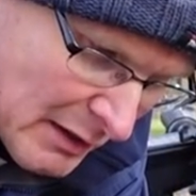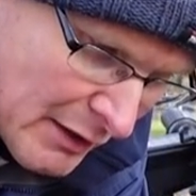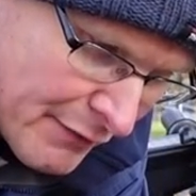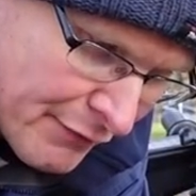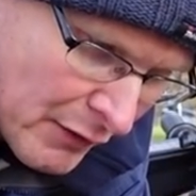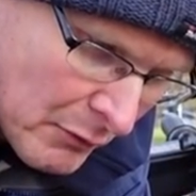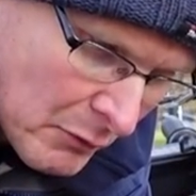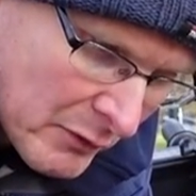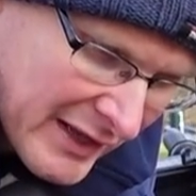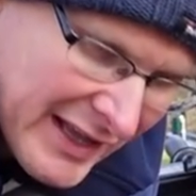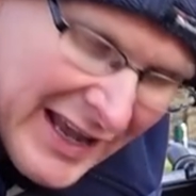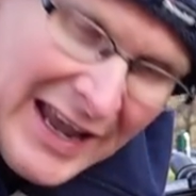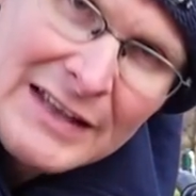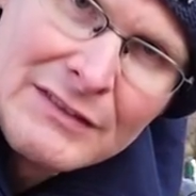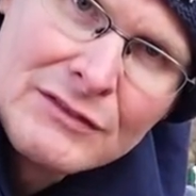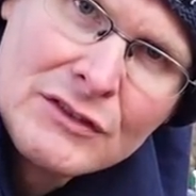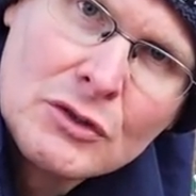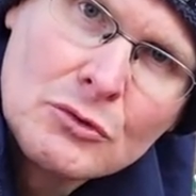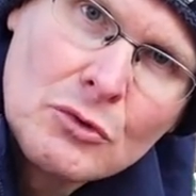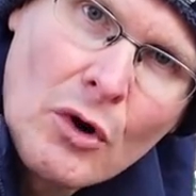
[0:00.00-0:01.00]
me if I want to
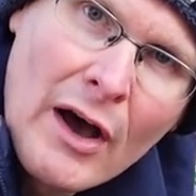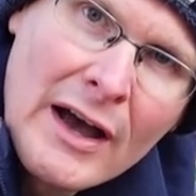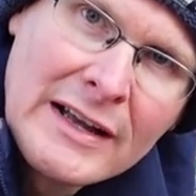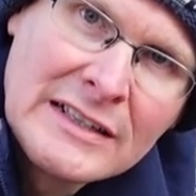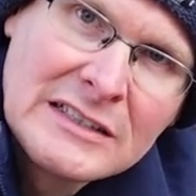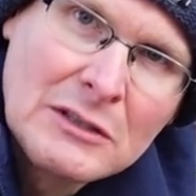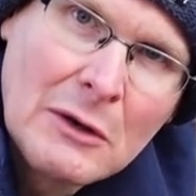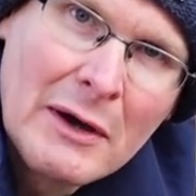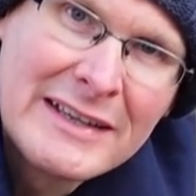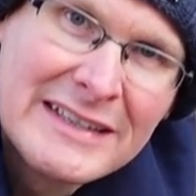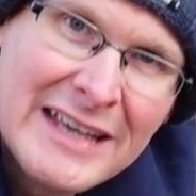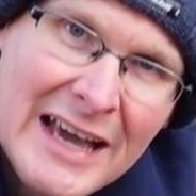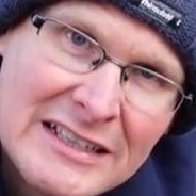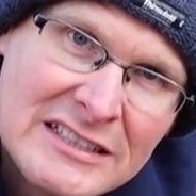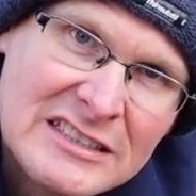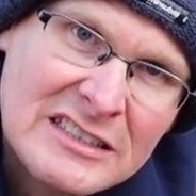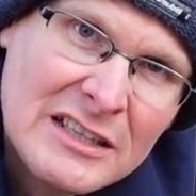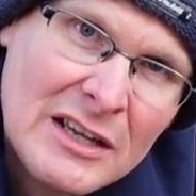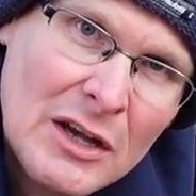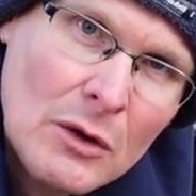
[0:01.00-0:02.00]
end the ride. So I
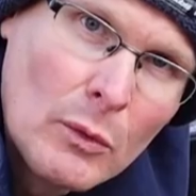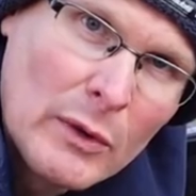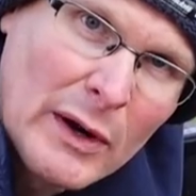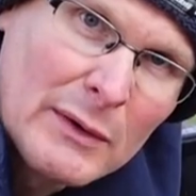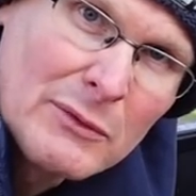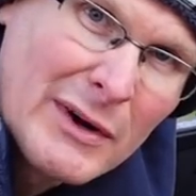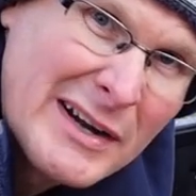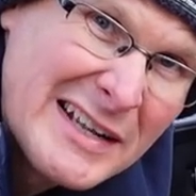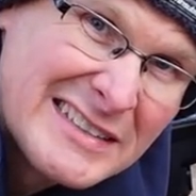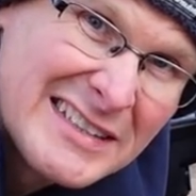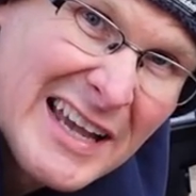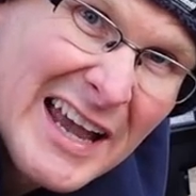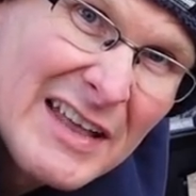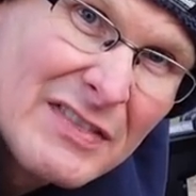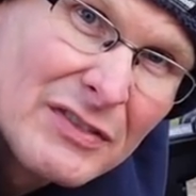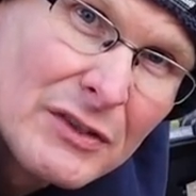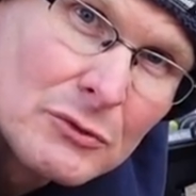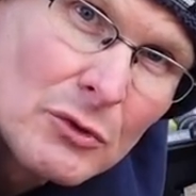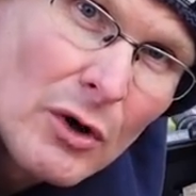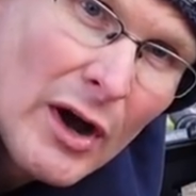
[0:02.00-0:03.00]
guess when I'm ready to
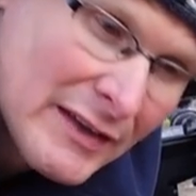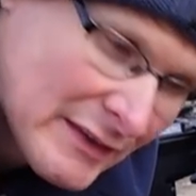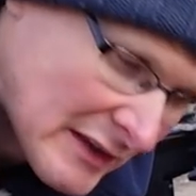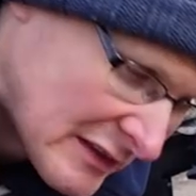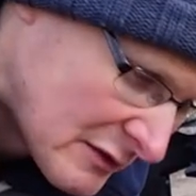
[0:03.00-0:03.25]
end the ride,